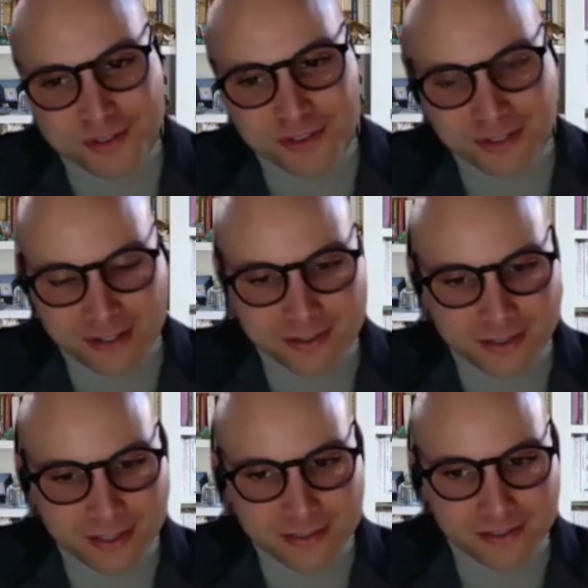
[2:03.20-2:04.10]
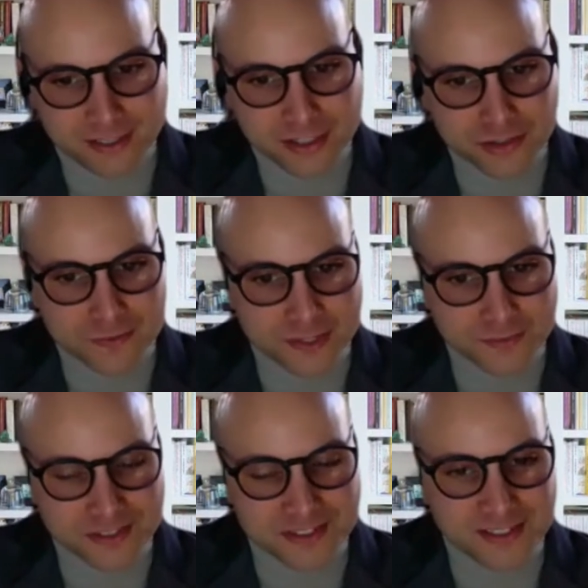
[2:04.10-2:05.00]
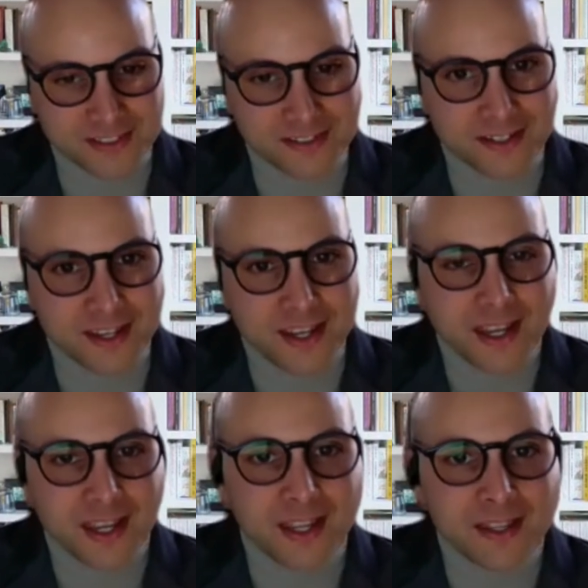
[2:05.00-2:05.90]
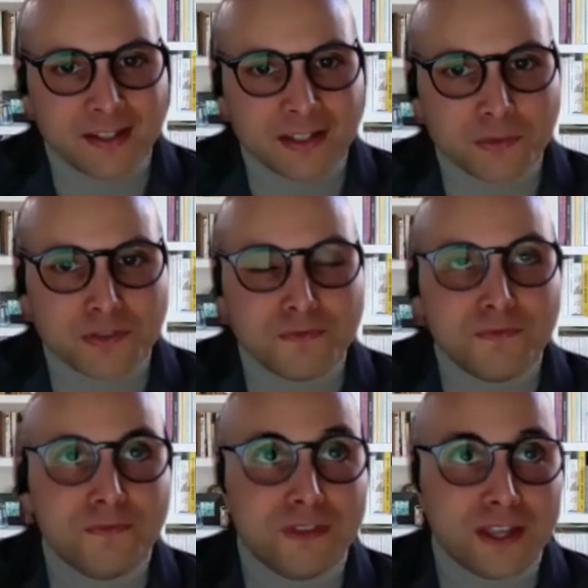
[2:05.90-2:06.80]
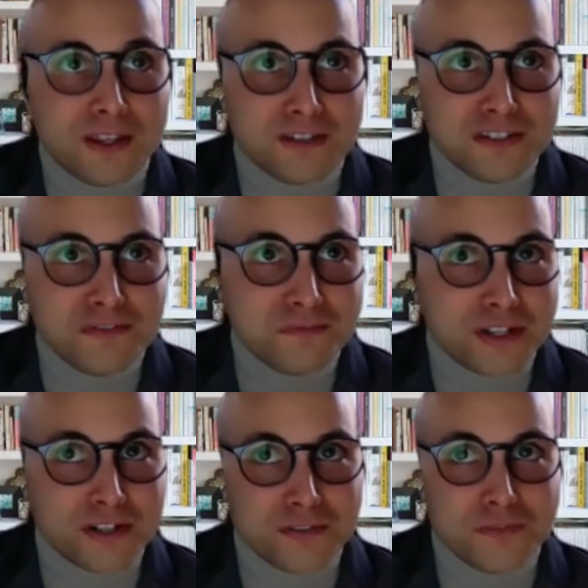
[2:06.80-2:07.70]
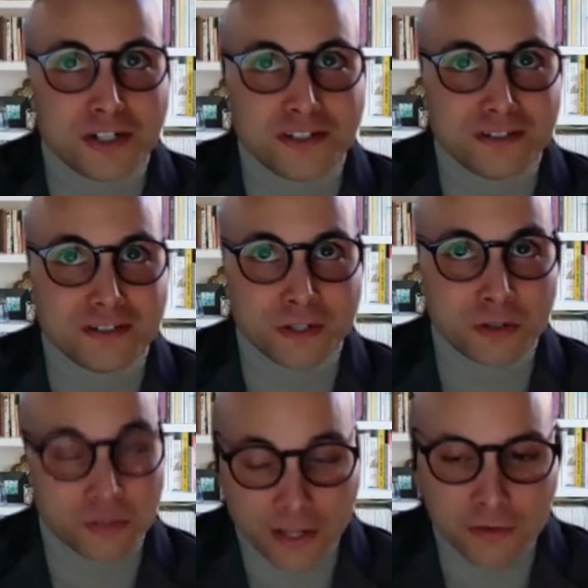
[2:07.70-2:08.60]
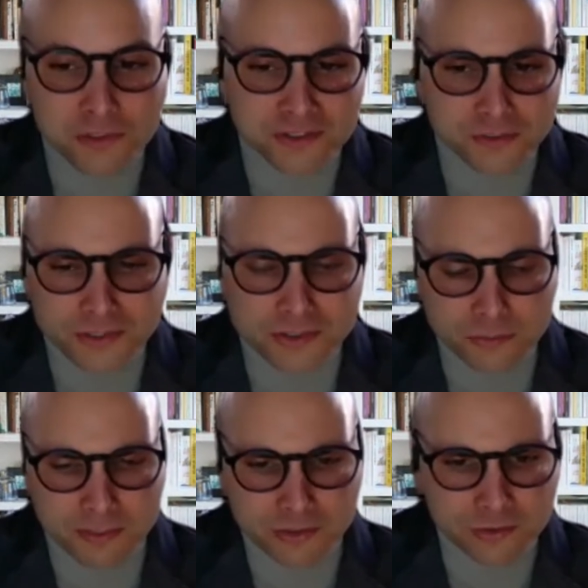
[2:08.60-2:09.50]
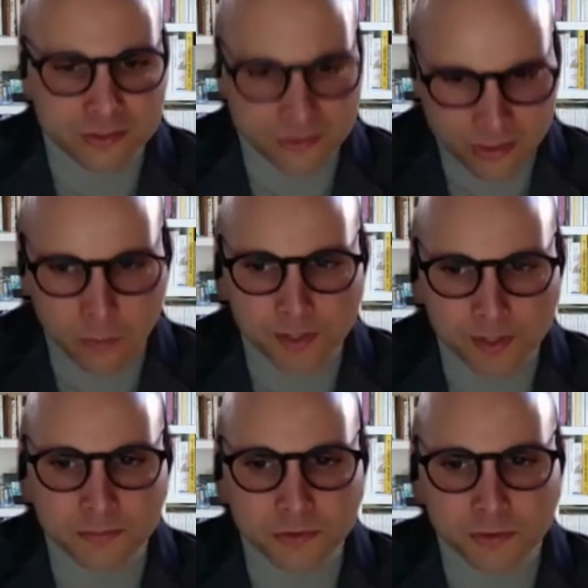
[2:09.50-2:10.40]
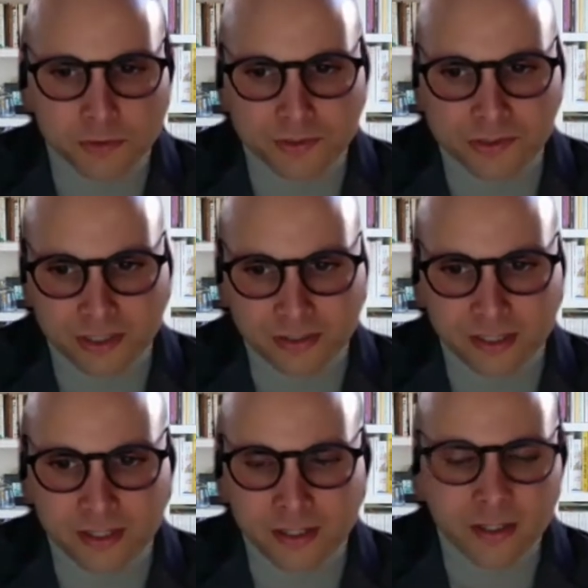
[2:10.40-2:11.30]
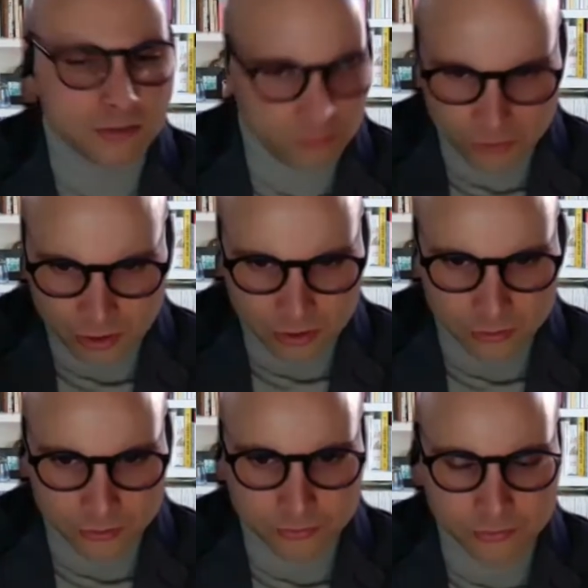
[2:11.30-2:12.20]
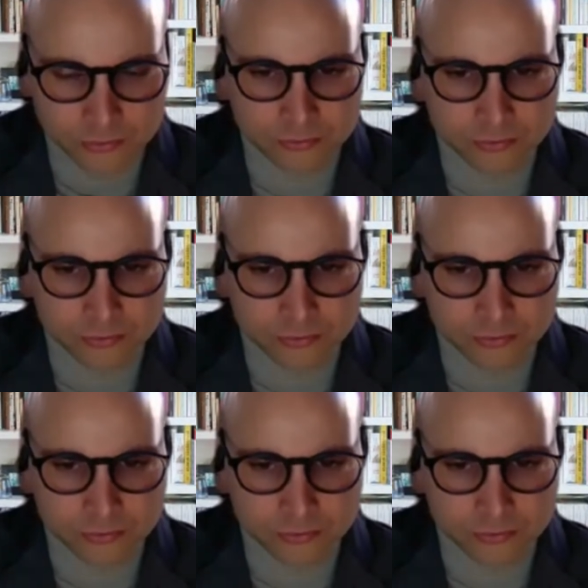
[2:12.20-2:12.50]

to the United States at the age of 17, and it was very, very, very difficult. And I always tell this to my students because I want them to understand that you can go through